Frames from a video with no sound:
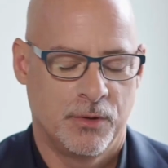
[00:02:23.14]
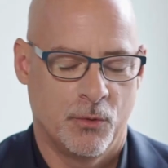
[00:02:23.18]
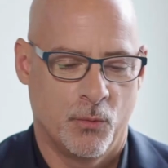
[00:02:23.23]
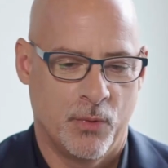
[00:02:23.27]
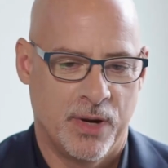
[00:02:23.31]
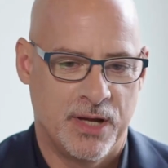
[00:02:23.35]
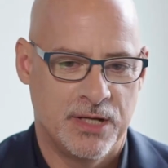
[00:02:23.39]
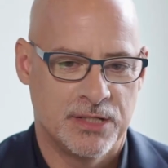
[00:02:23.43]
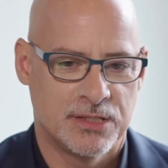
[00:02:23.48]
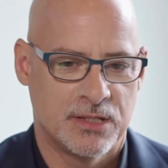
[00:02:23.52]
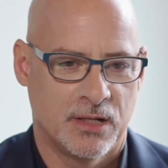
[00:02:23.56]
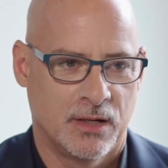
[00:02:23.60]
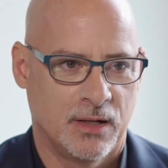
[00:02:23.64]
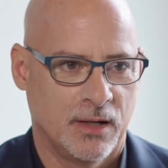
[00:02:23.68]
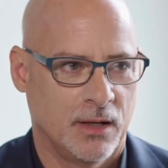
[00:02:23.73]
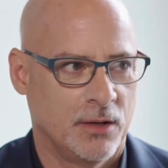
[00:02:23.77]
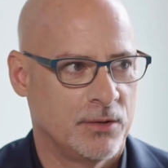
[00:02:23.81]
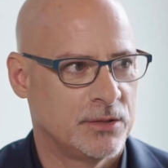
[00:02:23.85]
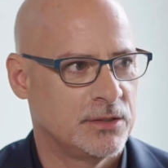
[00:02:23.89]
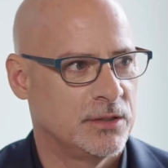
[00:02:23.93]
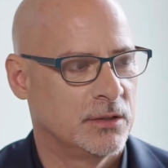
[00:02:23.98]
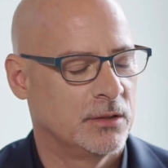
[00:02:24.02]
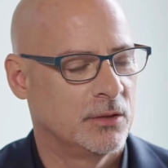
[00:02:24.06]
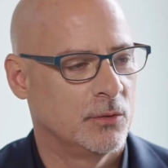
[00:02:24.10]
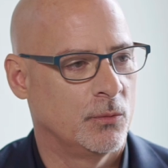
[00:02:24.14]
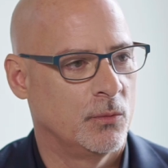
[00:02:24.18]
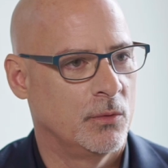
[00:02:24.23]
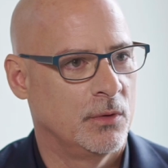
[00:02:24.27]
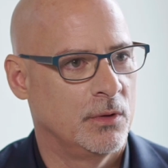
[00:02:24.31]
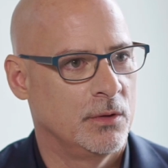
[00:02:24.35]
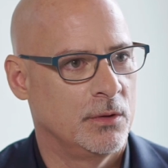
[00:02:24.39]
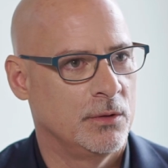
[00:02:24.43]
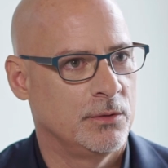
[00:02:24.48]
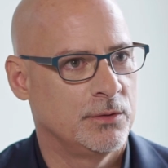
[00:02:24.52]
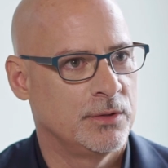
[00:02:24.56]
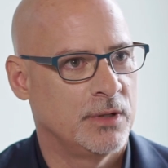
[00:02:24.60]
ways that I looked at the
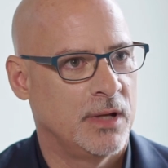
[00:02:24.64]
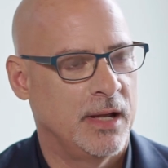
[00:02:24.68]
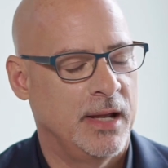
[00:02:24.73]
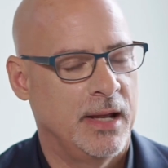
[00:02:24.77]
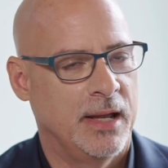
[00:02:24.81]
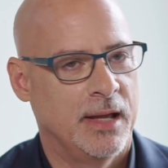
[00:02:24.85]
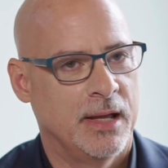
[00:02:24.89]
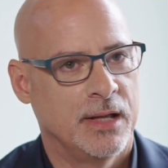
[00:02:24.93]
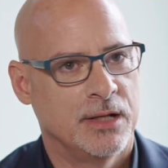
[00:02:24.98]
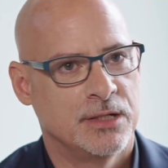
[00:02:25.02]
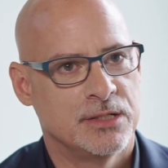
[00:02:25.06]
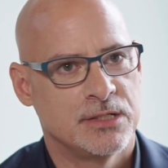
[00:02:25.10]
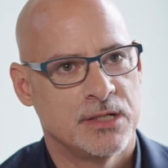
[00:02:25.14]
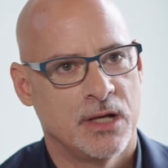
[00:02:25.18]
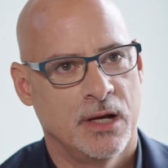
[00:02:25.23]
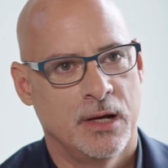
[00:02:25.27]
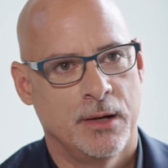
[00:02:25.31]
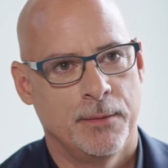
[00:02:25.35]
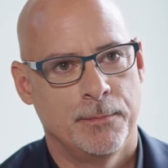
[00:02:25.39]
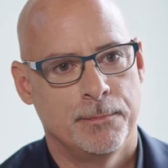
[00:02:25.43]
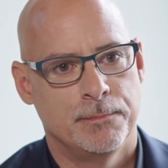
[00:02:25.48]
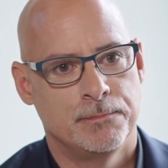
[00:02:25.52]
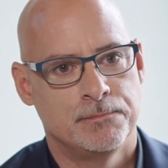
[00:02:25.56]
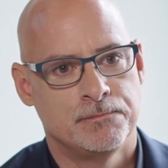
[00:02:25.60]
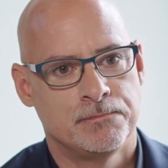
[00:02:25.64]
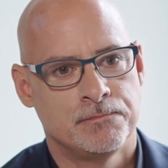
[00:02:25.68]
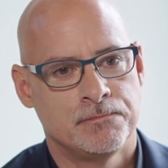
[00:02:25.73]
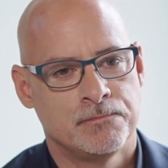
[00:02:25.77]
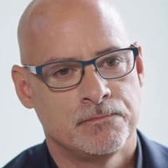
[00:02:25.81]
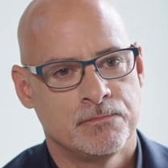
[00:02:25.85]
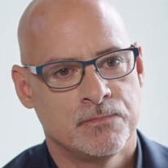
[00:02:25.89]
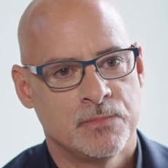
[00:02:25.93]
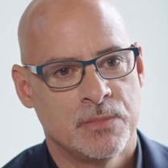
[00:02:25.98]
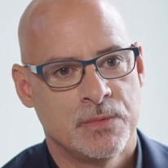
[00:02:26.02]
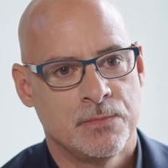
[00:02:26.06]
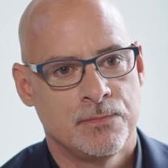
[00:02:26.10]
world, and
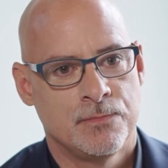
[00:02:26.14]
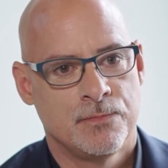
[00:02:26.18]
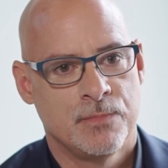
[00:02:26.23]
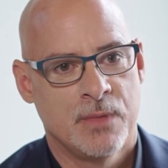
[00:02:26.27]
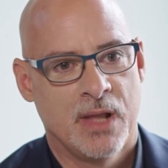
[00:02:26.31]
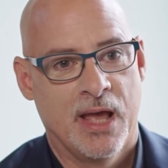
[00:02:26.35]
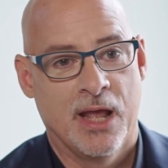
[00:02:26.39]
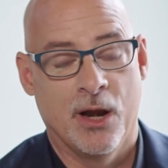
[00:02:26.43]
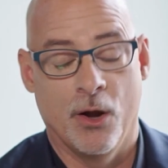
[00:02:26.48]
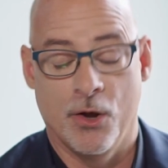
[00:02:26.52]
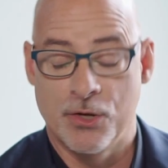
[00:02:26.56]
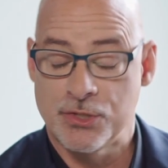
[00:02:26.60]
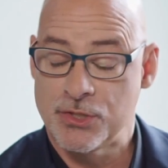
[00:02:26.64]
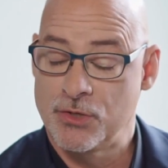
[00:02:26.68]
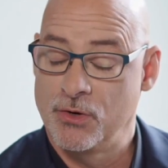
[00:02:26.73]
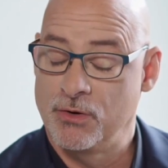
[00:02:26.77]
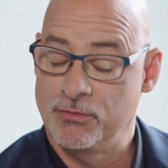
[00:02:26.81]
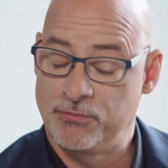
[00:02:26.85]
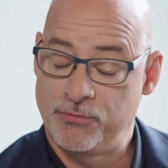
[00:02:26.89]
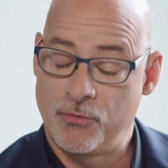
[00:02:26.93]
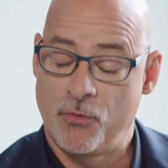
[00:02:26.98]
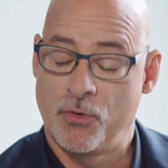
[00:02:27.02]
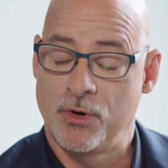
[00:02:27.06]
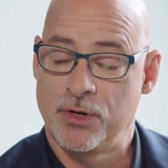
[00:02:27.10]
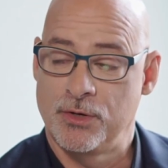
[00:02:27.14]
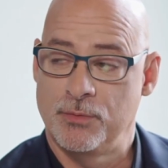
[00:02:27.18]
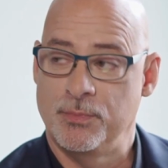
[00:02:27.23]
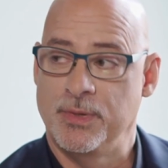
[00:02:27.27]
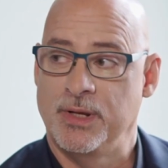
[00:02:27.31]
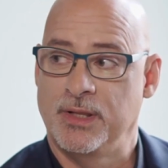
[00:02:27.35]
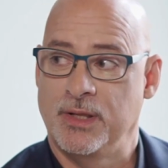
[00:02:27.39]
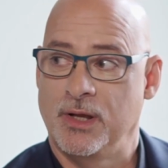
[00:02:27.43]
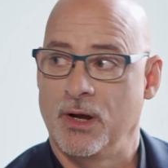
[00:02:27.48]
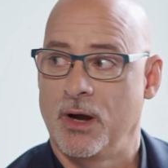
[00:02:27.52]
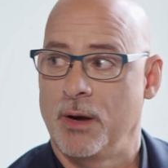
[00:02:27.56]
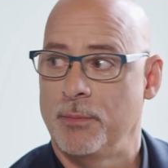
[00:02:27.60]
it also afforded me
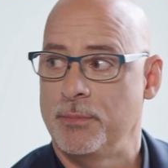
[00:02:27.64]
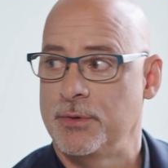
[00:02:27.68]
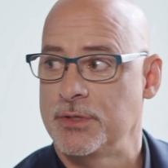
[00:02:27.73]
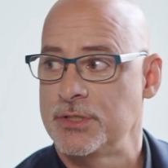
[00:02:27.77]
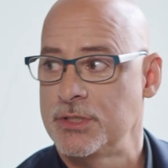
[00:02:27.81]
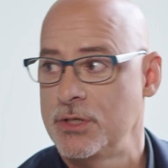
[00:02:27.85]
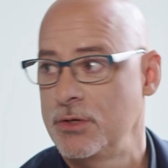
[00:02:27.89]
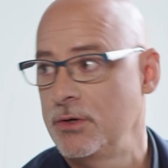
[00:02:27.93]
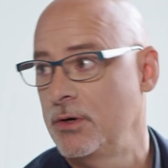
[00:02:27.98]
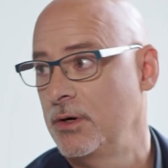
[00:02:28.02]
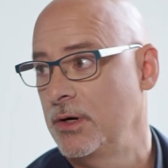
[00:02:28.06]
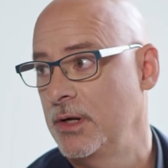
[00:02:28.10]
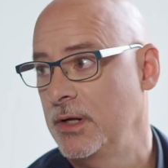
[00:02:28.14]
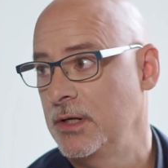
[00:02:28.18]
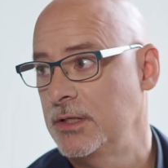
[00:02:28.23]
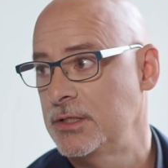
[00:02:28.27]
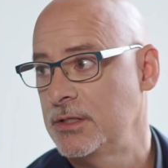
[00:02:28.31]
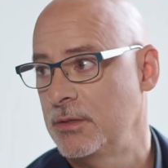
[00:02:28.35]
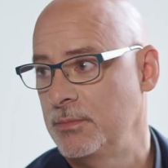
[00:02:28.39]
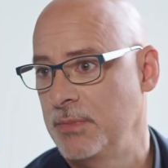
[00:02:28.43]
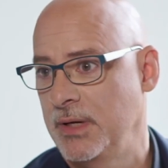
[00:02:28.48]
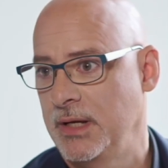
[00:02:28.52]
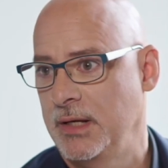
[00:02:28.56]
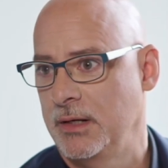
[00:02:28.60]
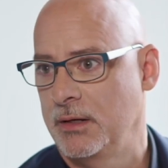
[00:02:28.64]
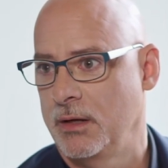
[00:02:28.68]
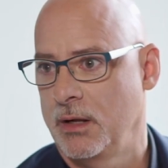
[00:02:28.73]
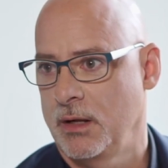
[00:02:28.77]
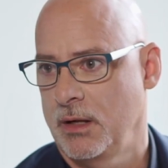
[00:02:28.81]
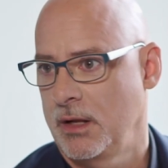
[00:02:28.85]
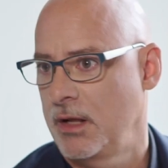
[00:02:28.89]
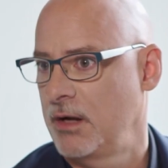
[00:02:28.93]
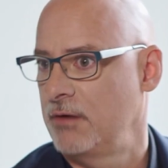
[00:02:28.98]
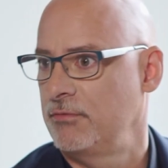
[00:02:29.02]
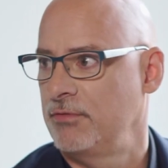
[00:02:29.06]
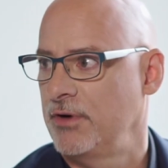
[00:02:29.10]
the opportunity to meet a
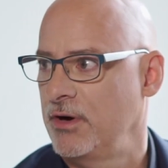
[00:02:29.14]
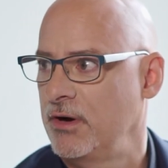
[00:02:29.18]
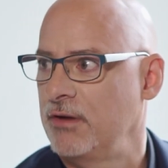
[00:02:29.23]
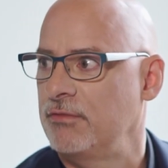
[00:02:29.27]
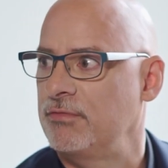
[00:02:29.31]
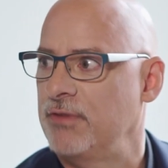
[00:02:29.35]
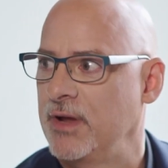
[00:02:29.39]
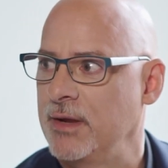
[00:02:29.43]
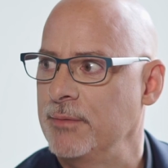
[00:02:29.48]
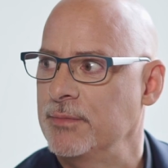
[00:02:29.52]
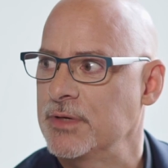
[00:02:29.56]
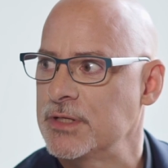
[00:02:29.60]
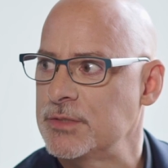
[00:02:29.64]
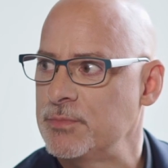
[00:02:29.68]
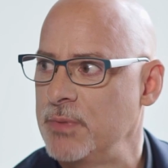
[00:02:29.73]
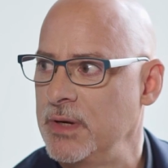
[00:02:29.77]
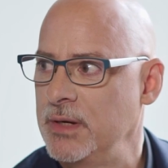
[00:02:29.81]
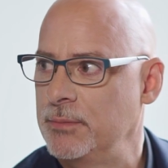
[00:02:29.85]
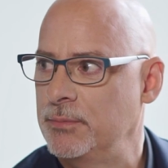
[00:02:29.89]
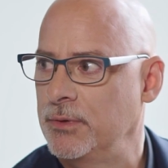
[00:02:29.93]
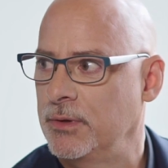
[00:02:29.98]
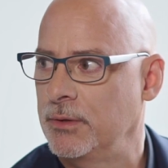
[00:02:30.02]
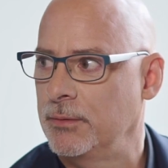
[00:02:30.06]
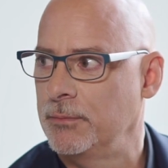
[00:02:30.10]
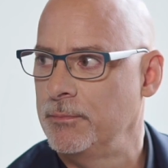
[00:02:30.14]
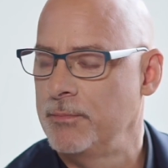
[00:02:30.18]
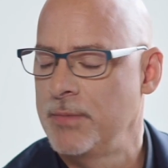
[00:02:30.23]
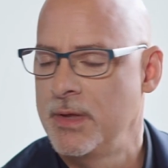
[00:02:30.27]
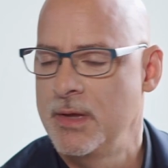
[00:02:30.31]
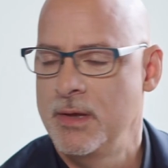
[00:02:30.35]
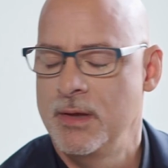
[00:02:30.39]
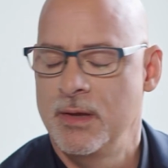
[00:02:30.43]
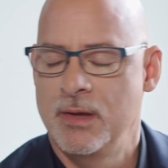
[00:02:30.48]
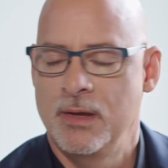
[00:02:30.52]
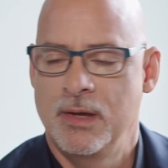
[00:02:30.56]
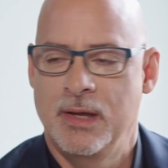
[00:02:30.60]
lot of very famous people.
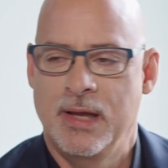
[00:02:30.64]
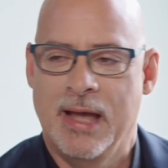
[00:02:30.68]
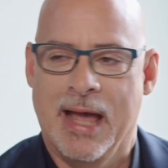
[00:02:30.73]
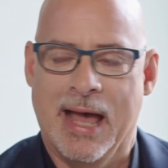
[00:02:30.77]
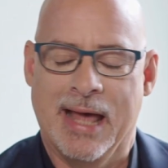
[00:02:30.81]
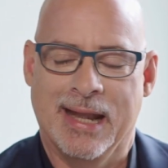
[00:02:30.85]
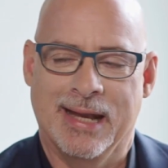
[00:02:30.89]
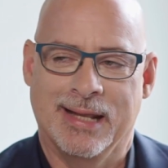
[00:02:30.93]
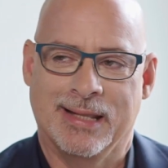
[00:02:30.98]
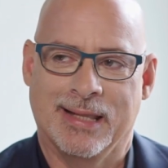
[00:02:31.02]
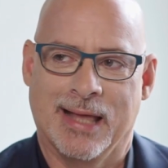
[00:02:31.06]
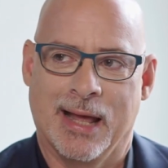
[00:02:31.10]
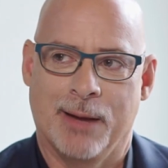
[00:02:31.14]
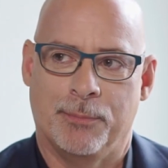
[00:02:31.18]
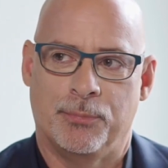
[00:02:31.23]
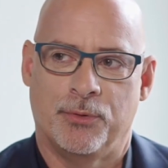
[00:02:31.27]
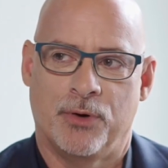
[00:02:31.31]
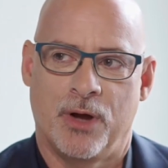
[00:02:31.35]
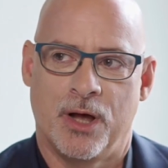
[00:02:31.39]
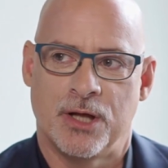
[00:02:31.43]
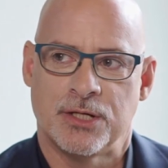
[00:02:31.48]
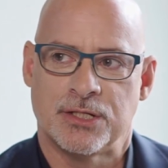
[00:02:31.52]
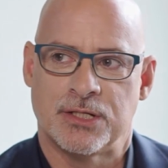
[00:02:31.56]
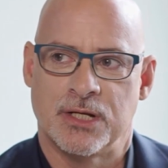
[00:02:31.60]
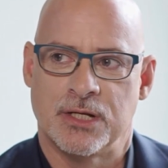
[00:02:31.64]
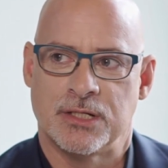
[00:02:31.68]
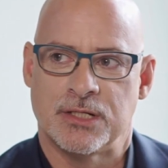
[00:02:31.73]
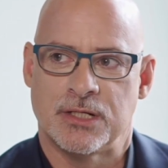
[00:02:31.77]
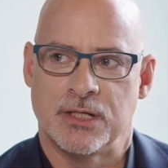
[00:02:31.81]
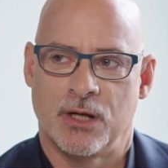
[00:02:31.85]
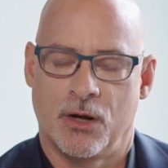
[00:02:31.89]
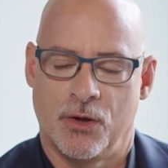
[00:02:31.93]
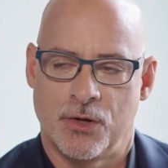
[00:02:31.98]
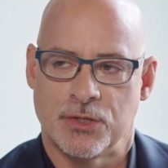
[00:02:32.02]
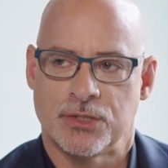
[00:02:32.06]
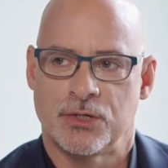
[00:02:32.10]
And in that process,
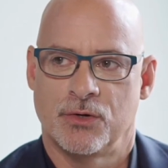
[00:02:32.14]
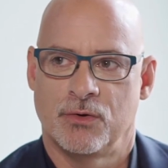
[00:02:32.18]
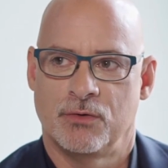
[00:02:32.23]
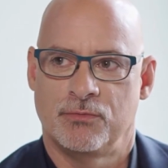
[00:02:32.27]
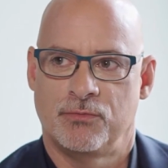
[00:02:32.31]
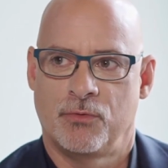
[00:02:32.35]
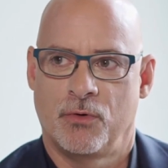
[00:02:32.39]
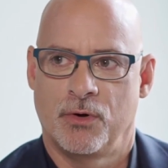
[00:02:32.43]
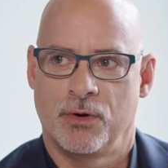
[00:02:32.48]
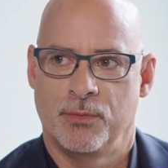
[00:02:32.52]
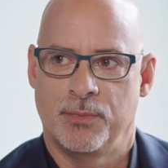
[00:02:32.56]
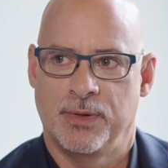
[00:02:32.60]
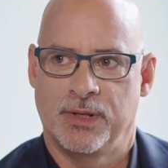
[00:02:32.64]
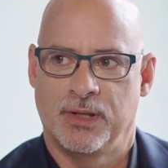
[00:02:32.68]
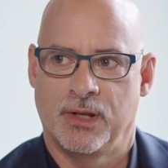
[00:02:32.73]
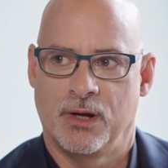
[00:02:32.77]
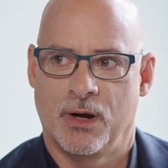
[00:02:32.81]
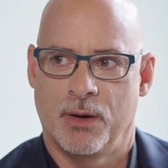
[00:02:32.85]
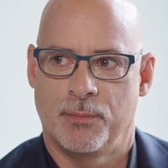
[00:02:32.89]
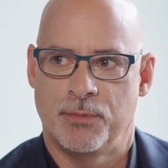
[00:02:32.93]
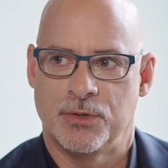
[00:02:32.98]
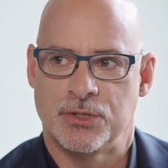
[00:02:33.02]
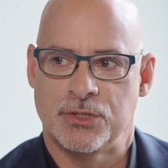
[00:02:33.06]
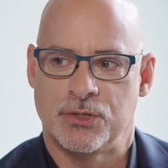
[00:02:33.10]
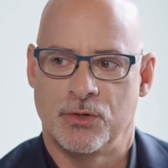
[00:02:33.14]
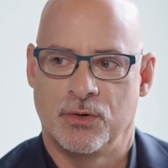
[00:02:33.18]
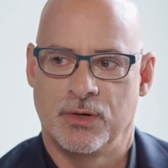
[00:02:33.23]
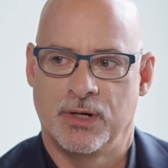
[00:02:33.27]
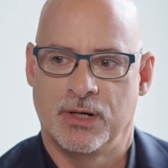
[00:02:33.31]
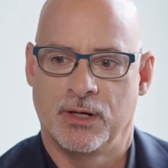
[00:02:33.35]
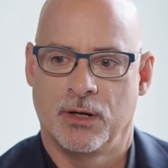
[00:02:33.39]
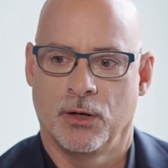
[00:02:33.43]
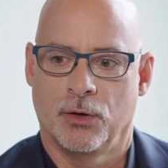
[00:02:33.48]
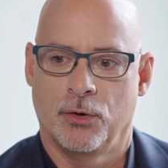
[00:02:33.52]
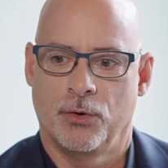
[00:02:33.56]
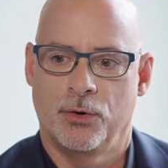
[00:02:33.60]
it also afforded me the opportunity
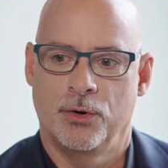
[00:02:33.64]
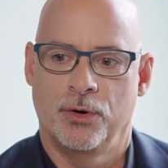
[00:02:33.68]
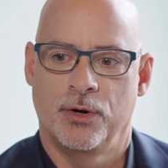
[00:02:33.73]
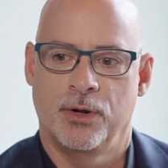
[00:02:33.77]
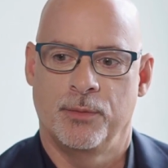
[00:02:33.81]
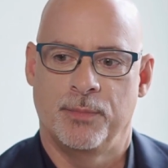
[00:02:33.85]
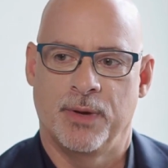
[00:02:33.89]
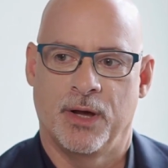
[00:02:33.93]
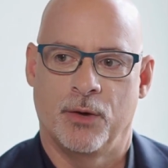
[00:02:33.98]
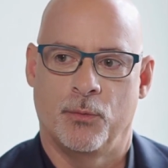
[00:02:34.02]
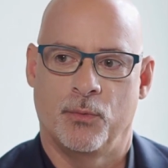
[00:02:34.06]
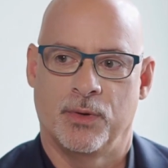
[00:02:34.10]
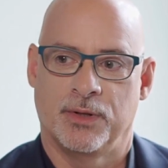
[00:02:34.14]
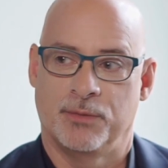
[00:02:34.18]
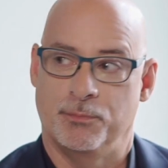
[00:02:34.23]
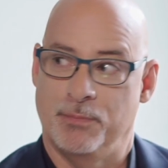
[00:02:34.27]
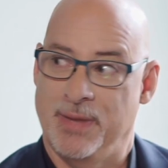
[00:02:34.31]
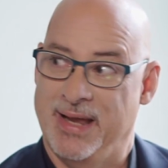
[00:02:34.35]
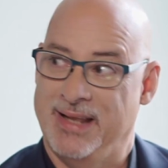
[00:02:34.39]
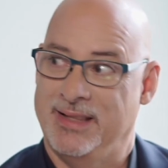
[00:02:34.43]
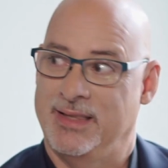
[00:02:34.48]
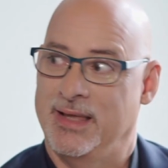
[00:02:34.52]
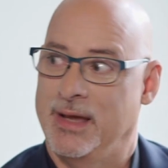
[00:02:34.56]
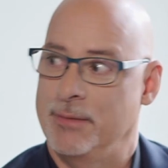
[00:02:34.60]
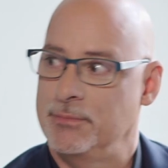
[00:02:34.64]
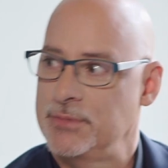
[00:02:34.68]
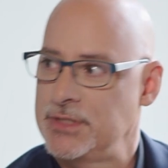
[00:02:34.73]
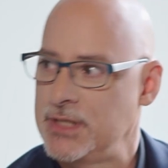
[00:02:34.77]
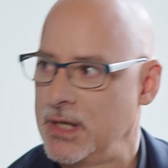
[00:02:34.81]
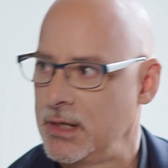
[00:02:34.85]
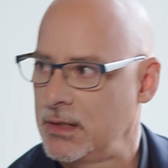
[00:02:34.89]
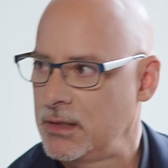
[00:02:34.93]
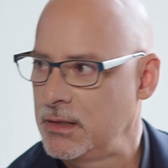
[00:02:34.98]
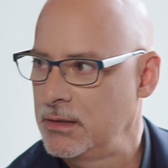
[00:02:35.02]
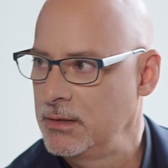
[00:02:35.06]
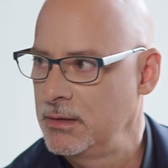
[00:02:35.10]
to learn about what made them
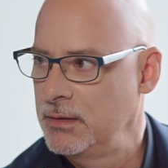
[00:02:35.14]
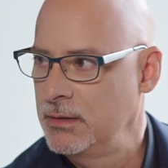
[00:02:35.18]
tick,